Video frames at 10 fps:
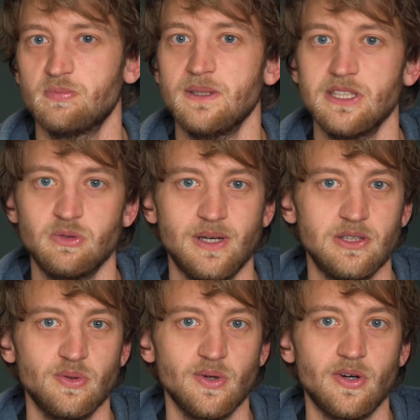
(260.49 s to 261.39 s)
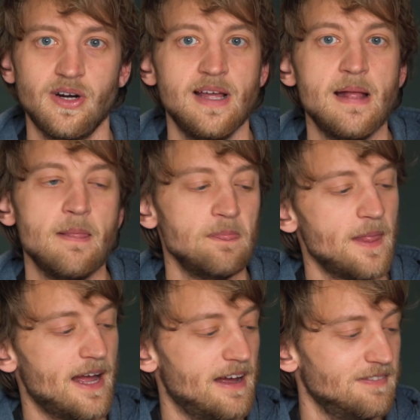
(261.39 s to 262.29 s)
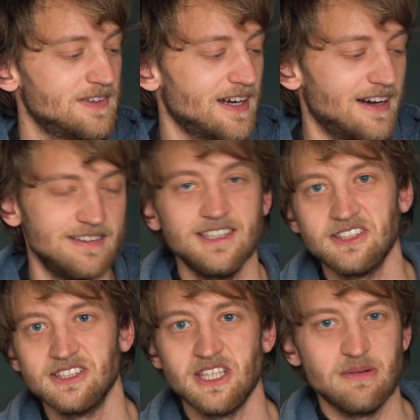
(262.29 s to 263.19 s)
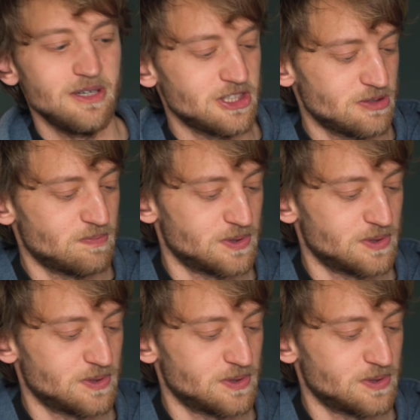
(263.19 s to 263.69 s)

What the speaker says: speed is way too long, and I think this image